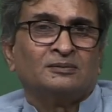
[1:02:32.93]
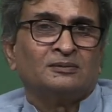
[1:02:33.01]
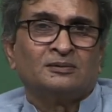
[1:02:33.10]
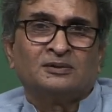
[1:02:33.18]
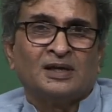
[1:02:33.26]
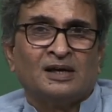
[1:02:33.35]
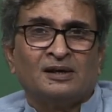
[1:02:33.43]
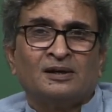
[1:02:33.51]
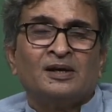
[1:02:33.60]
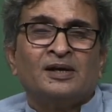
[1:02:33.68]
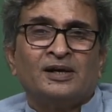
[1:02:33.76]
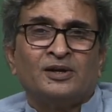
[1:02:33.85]
you say
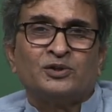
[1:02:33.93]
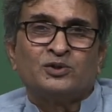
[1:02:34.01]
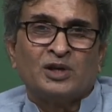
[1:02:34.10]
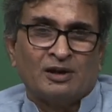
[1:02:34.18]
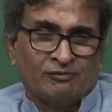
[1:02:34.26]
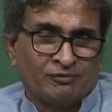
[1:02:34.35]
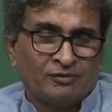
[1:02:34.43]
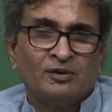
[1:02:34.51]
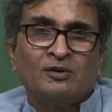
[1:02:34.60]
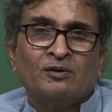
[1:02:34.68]
it is safe